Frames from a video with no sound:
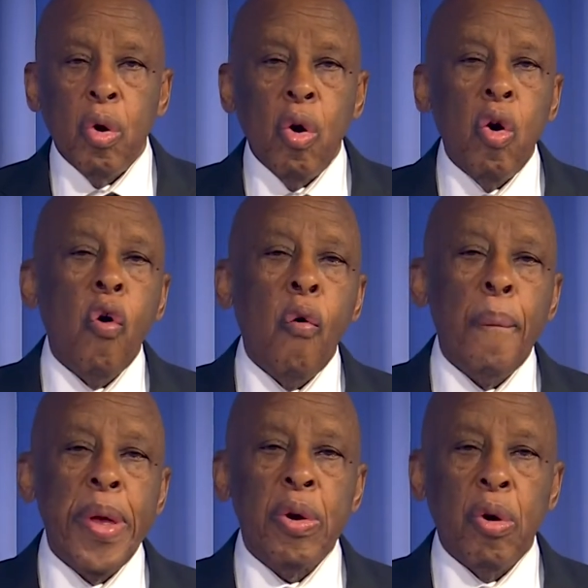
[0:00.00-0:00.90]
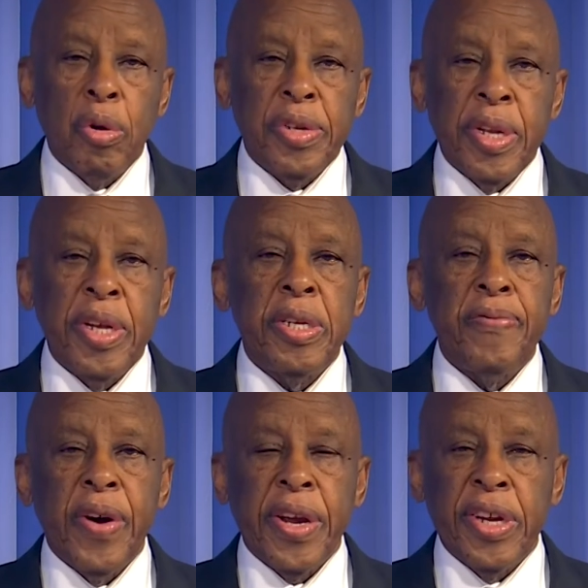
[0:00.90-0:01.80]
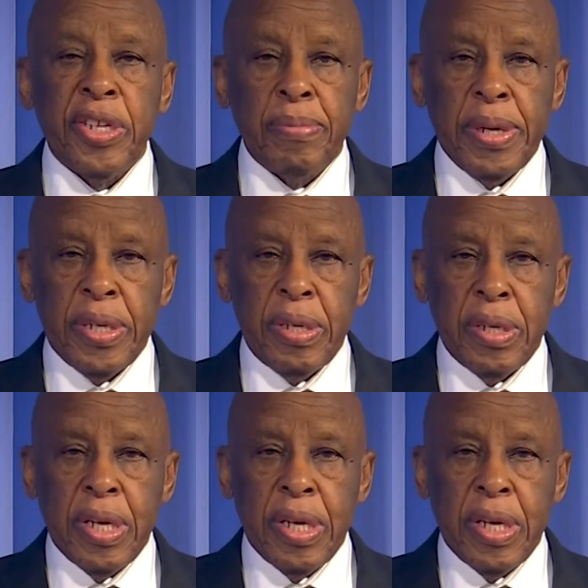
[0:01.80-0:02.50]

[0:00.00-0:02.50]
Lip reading: or make alternative arrangements.